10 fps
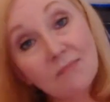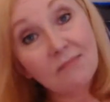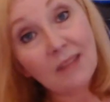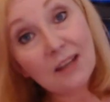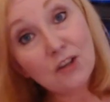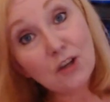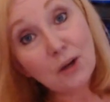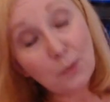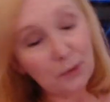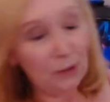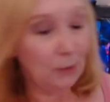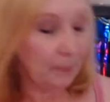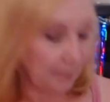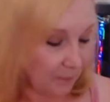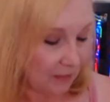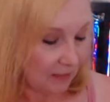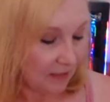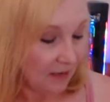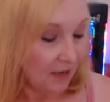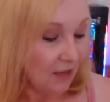and share it with you.
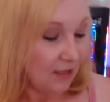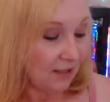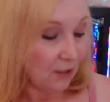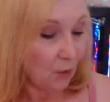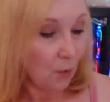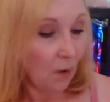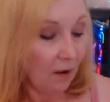So